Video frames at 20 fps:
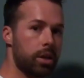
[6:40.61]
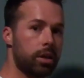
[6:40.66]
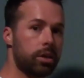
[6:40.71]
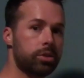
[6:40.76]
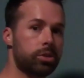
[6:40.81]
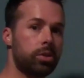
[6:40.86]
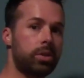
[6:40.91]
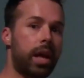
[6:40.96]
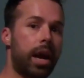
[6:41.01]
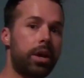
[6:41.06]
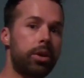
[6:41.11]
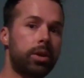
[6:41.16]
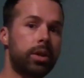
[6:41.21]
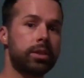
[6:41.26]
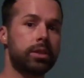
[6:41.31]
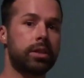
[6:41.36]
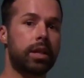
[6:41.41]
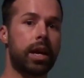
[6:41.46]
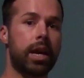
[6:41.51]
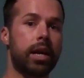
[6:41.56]
So now you
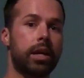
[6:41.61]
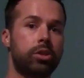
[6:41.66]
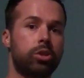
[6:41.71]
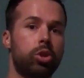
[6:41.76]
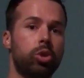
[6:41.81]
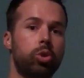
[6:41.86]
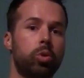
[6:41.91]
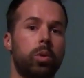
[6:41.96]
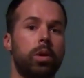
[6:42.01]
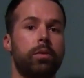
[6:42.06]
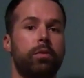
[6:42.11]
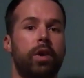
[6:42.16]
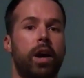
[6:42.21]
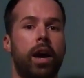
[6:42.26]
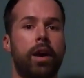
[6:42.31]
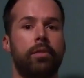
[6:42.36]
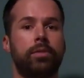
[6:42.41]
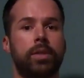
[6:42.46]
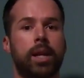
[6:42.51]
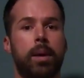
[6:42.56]
can take
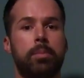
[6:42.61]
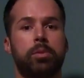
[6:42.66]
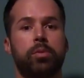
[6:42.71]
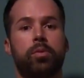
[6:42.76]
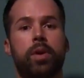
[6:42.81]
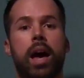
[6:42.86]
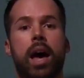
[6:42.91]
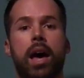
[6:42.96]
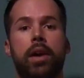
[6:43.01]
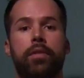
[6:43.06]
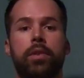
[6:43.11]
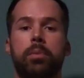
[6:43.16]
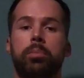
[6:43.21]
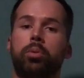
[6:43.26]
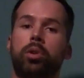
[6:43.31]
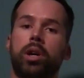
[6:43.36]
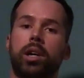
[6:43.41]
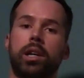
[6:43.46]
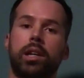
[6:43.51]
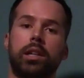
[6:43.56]
225 times 5
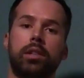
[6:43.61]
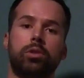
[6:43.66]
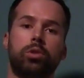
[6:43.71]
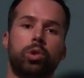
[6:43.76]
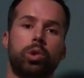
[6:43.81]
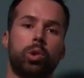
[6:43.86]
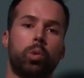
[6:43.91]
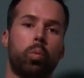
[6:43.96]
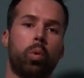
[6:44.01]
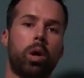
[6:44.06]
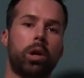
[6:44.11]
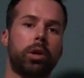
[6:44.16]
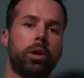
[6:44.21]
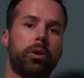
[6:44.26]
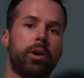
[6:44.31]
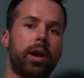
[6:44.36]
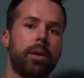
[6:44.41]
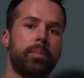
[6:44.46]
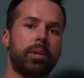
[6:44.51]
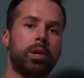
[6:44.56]
and plug it into the
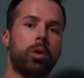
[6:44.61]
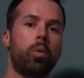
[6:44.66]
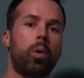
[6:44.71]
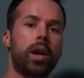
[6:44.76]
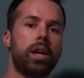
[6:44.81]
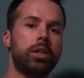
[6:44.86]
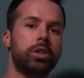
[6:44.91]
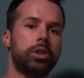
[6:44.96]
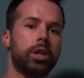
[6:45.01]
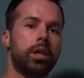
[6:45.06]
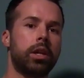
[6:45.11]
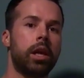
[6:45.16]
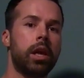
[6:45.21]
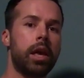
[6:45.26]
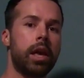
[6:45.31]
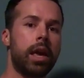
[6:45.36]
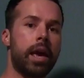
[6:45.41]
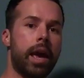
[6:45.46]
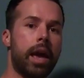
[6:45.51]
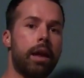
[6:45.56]
1RM
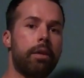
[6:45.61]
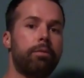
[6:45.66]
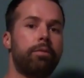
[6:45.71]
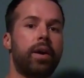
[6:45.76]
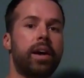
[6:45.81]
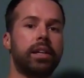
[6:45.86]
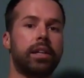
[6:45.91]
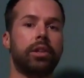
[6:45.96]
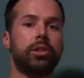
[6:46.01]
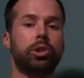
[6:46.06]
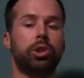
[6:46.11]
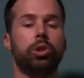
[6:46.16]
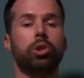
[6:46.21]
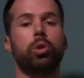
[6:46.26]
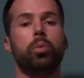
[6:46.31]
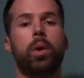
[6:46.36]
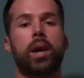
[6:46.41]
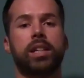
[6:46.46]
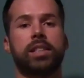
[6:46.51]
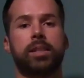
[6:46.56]
equation and find out your
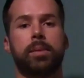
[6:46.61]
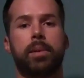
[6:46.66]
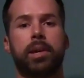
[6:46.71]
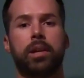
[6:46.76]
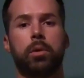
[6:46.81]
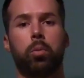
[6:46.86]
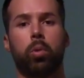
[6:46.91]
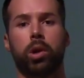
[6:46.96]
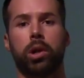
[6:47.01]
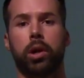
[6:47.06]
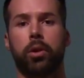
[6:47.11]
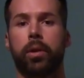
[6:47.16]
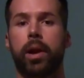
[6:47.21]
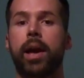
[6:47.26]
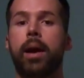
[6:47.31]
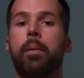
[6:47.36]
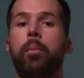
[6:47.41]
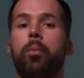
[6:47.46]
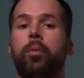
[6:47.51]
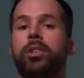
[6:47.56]
new estimated
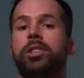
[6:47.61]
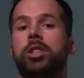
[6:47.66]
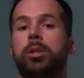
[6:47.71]
1RM,